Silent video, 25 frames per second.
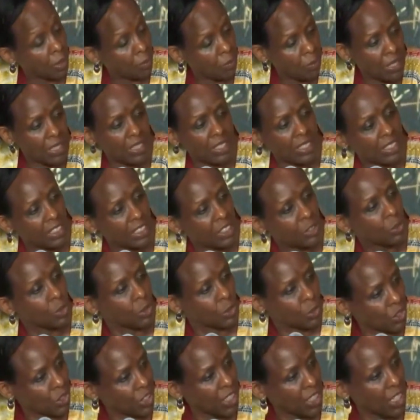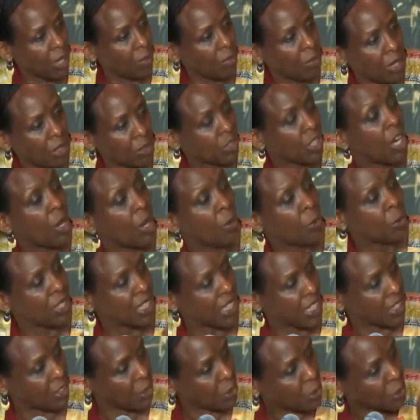panelists was talking about how we
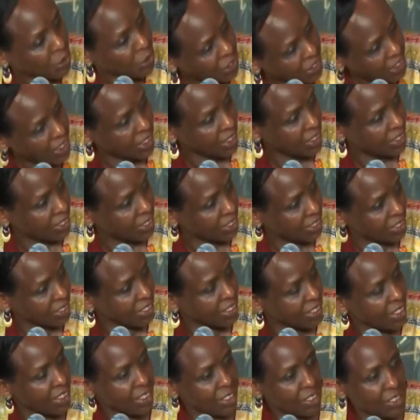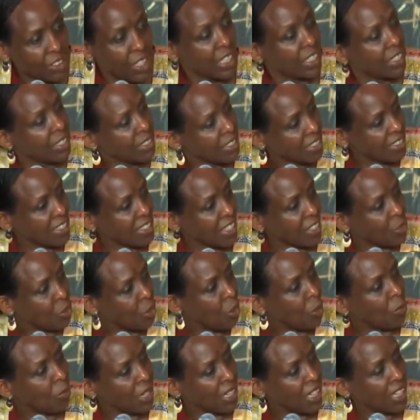can create, rather than
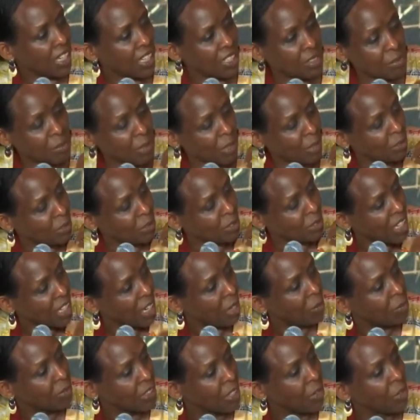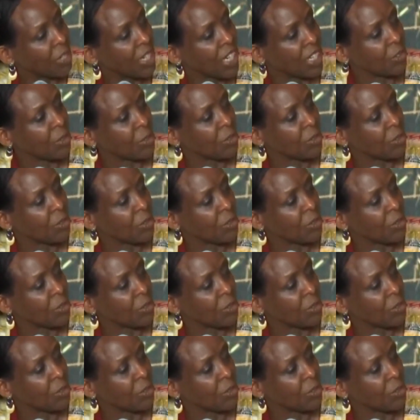complain about gaps, how we can